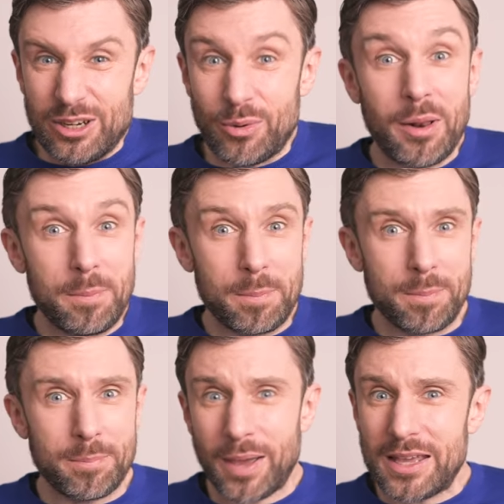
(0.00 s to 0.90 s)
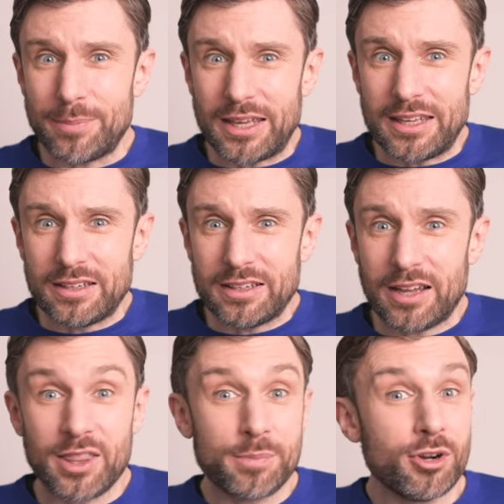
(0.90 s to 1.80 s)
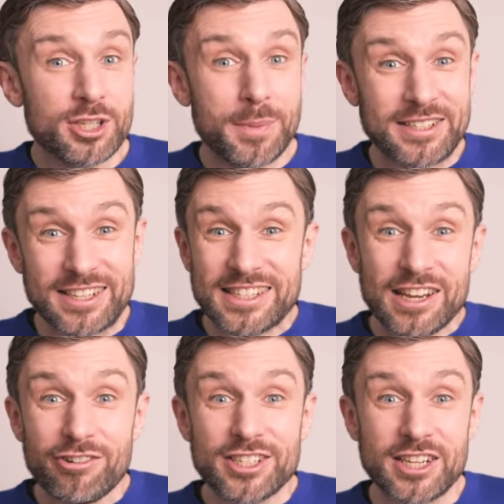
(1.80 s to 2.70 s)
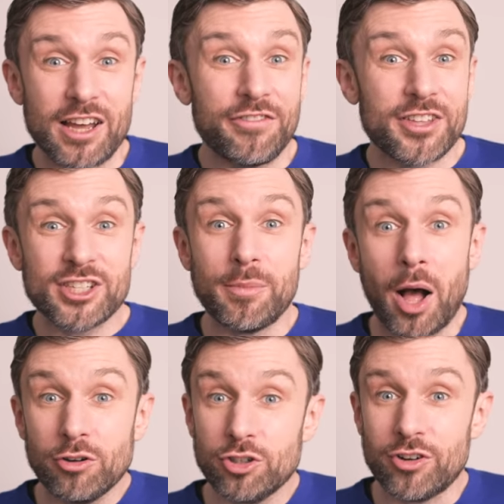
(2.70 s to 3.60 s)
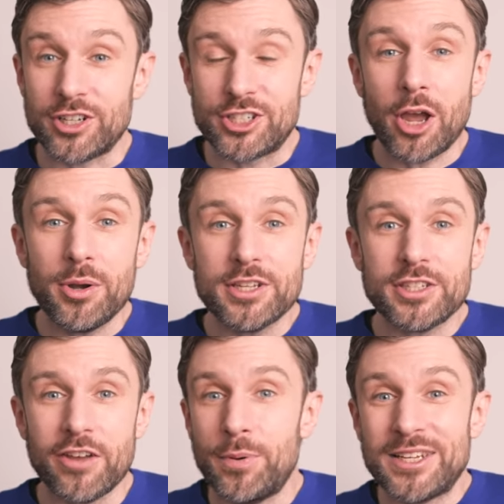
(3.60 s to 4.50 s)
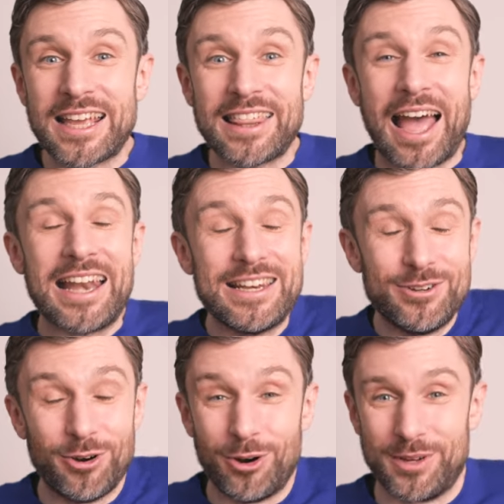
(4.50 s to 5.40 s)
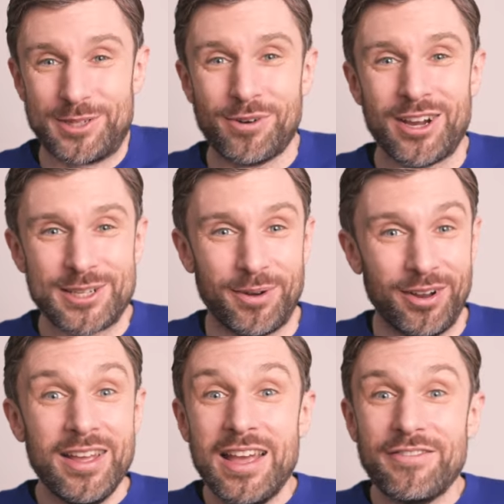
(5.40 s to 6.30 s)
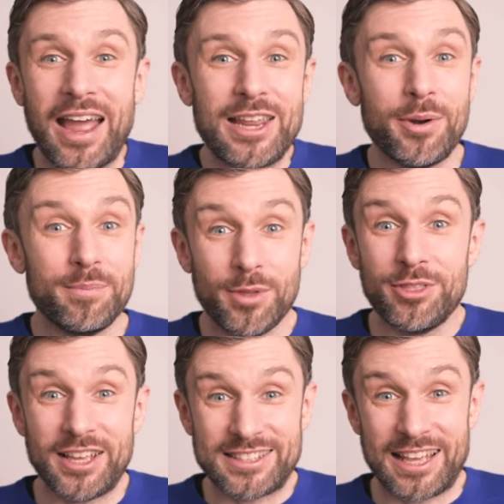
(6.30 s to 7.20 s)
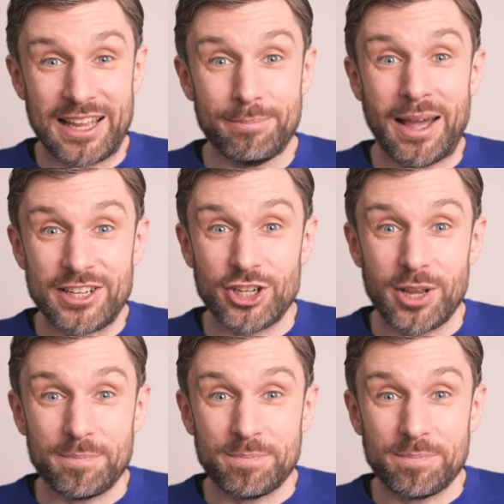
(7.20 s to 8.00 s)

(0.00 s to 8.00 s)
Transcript: Well, maybe. And the prospects are serious enough that some ultra-rich donors have put together an enormous prize pot for anyone who thinks they can manage it.